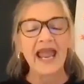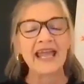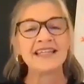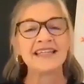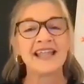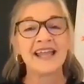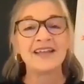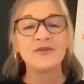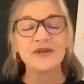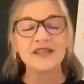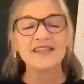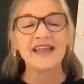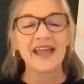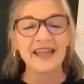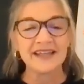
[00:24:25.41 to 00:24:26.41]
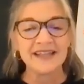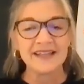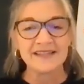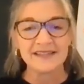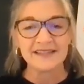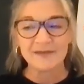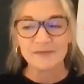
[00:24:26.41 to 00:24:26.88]
And like with
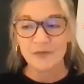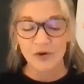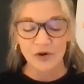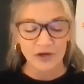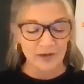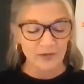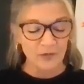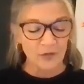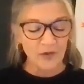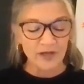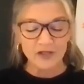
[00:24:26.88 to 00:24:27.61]
anything, Morgan,